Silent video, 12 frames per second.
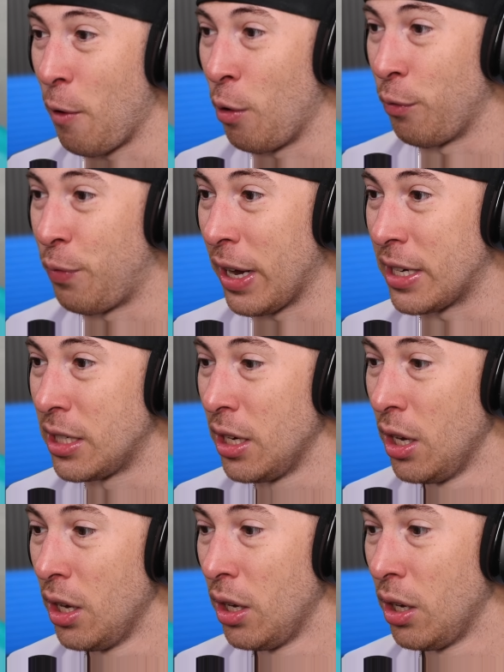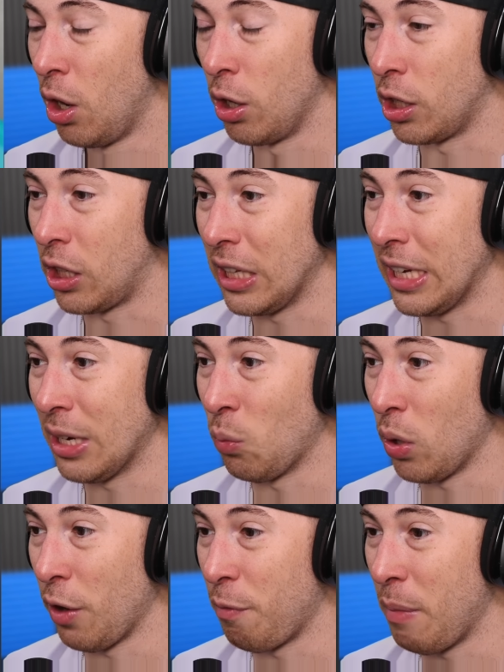phone fixed or cleaned.
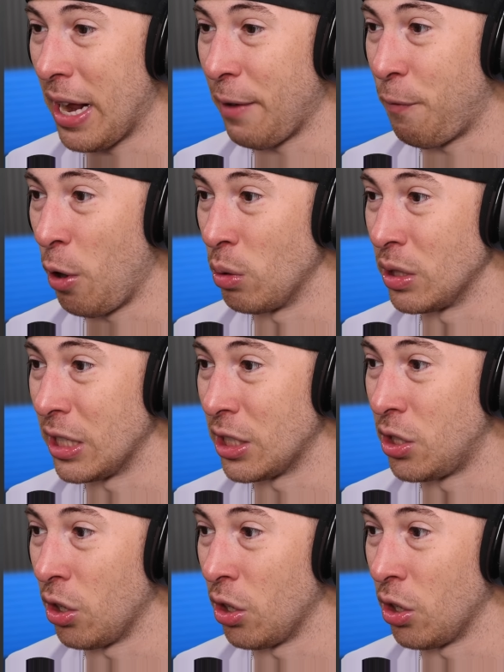What if my phone's this